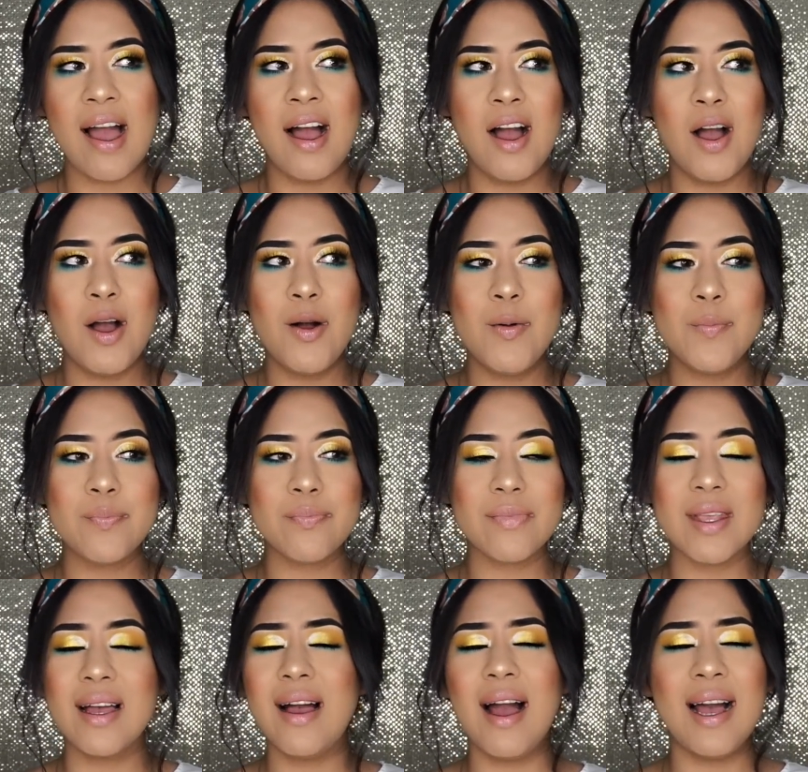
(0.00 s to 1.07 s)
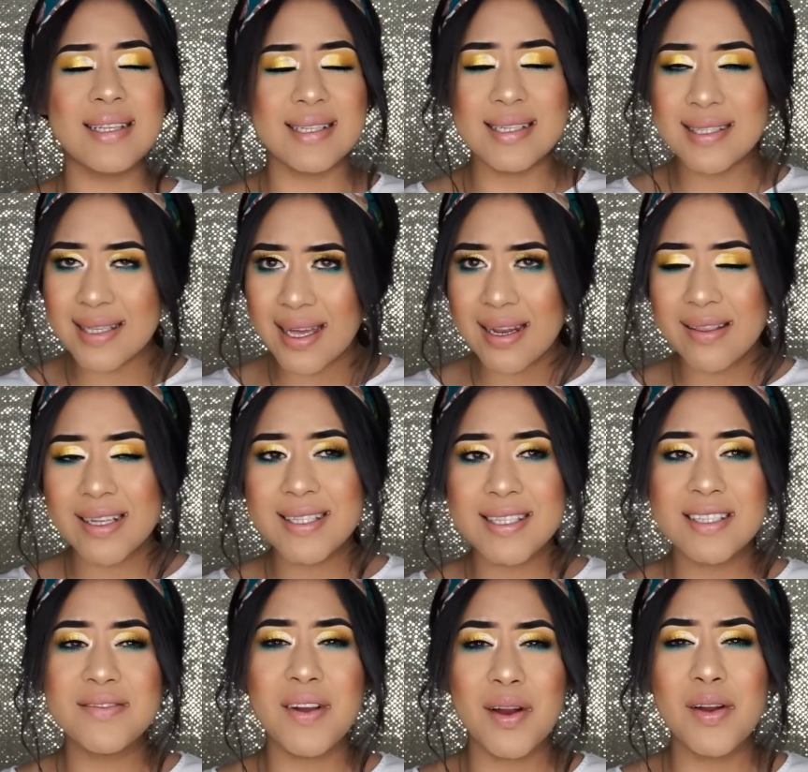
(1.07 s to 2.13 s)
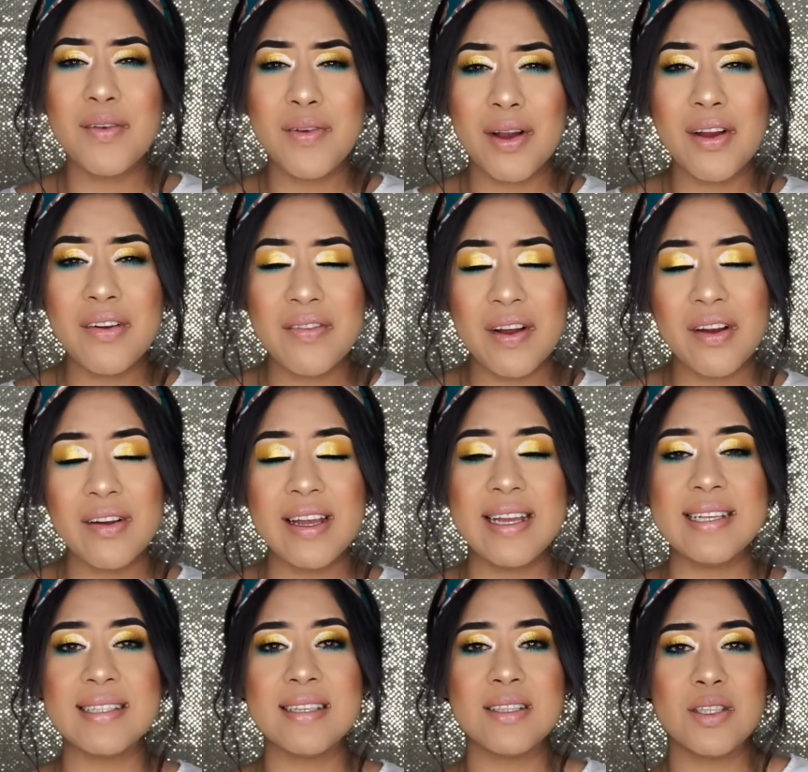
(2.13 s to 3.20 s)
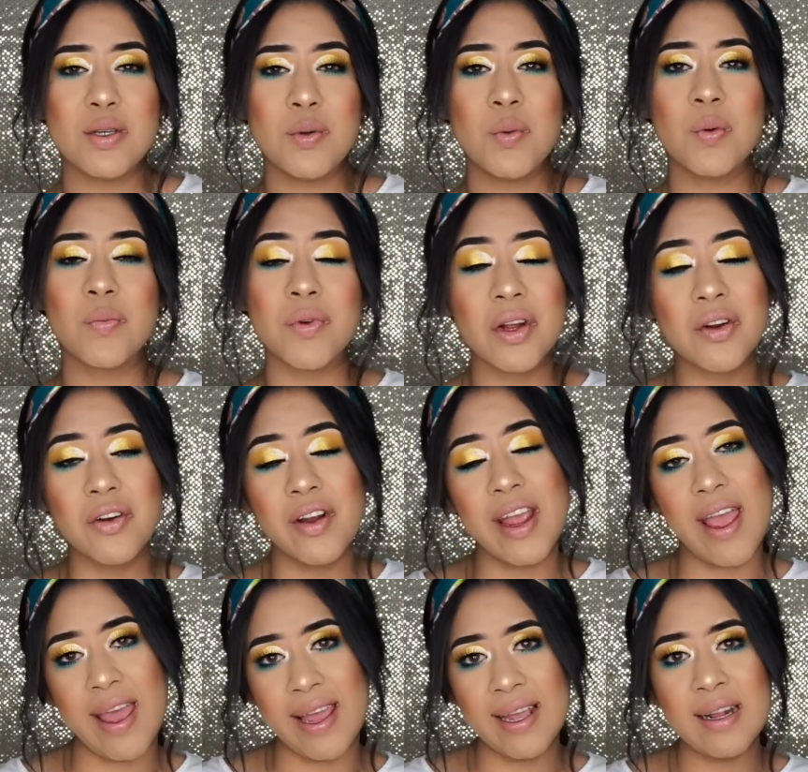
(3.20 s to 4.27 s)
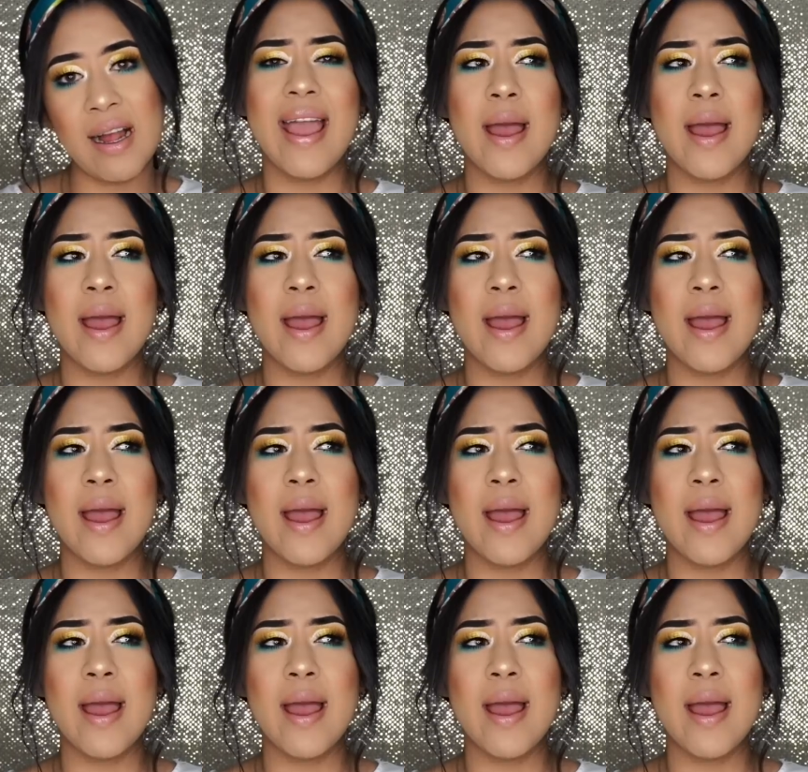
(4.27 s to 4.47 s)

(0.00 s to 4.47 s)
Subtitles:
As I said, this is very easy to recreate,